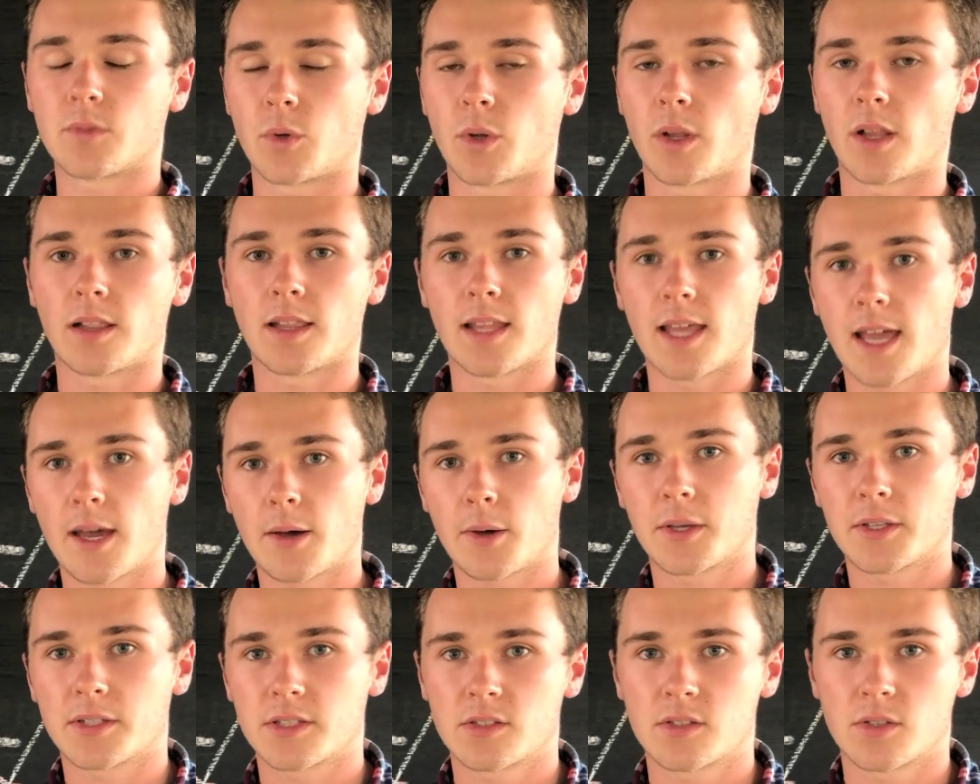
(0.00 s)
allow
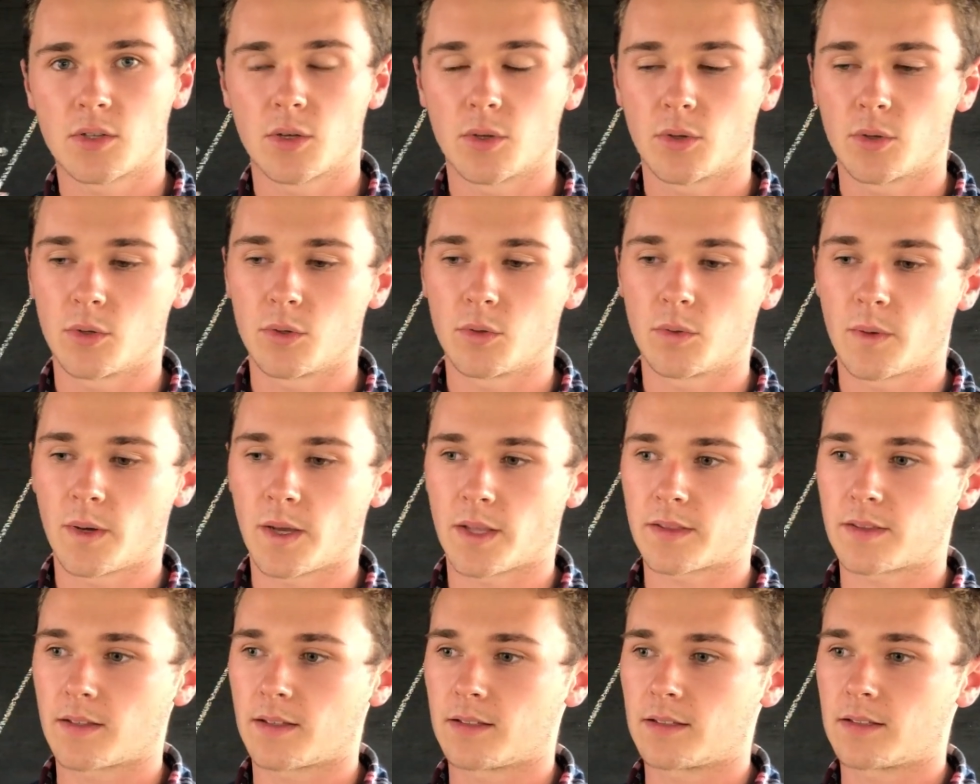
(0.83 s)
us to, I
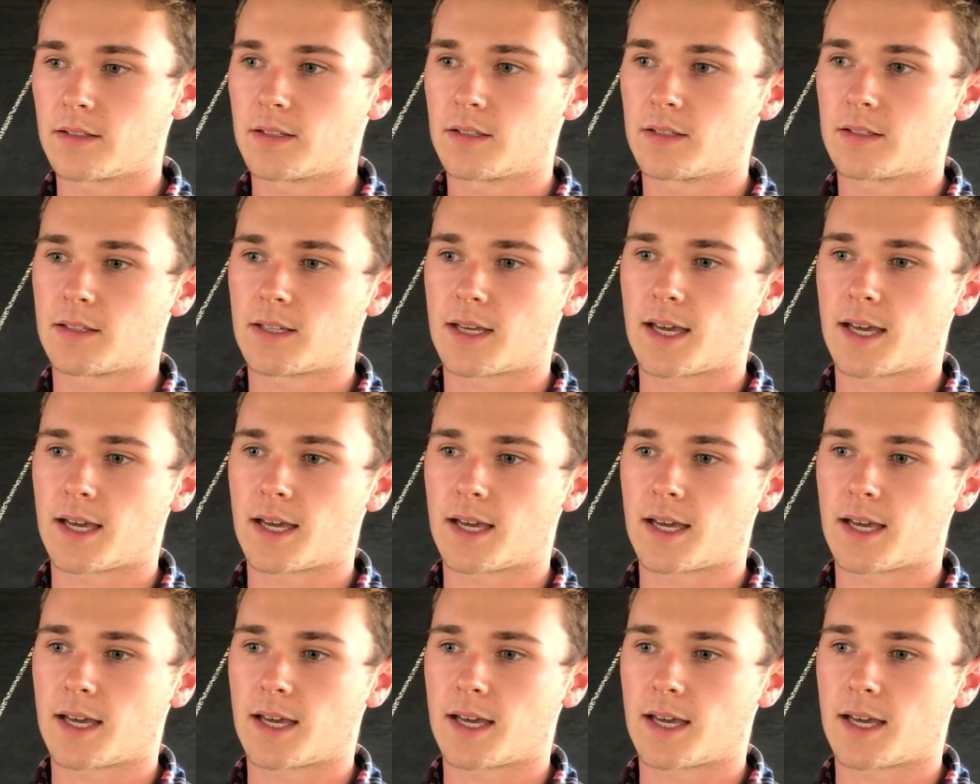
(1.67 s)
think